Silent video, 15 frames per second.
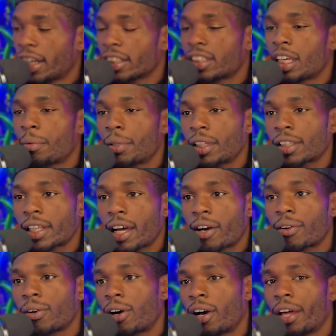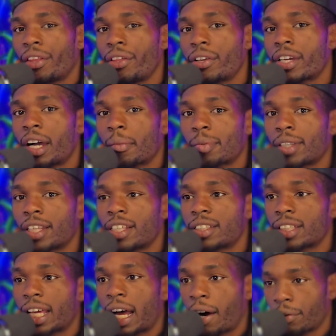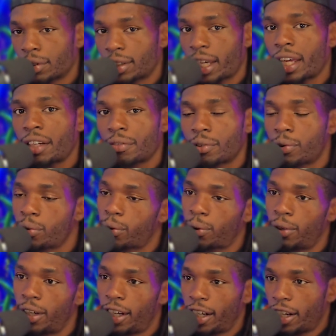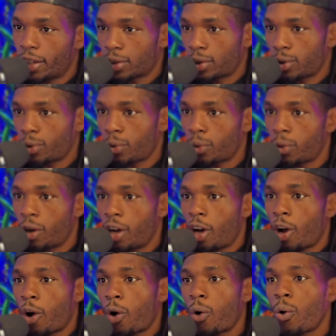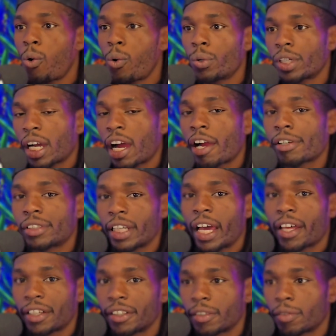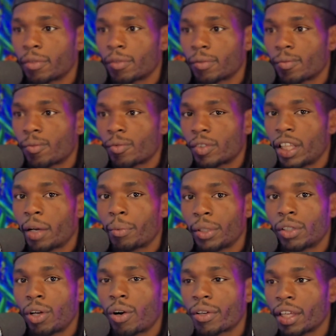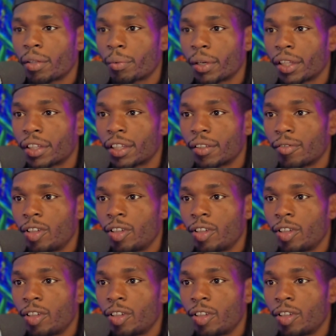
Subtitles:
they would allow other companies outside of Google to hold our data that we log in with,